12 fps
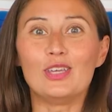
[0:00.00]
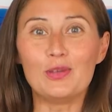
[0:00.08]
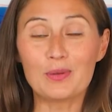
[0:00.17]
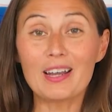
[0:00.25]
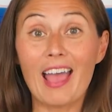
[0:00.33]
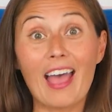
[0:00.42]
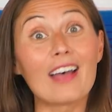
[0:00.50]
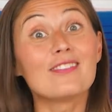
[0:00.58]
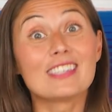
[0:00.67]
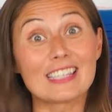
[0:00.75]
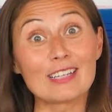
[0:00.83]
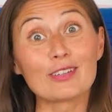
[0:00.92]
you can have
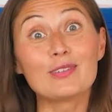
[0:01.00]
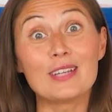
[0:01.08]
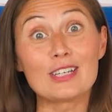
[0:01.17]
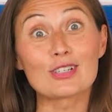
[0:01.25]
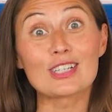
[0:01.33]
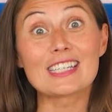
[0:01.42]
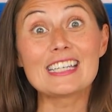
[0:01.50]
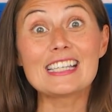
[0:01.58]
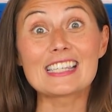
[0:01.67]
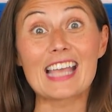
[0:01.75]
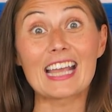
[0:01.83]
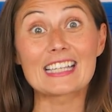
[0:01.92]
zero interest in
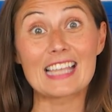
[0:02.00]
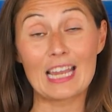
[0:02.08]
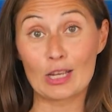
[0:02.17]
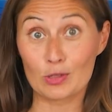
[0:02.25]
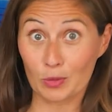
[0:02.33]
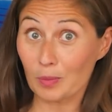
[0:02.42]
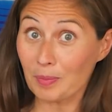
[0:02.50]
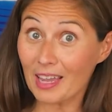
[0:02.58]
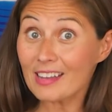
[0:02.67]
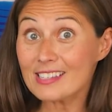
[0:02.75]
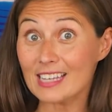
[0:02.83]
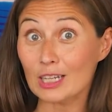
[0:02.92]
sex and or be
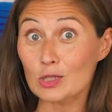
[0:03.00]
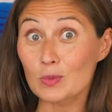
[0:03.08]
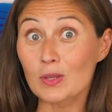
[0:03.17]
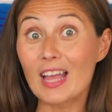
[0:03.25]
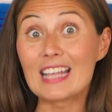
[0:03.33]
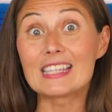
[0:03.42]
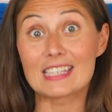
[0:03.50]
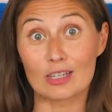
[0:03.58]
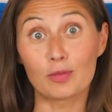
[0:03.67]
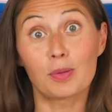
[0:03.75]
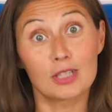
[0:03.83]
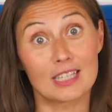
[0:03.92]
asexual and
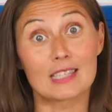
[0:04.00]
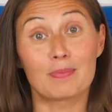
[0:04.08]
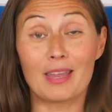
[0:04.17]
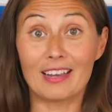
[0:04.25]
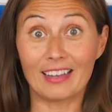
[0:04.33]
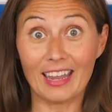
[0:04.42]
still participate participate in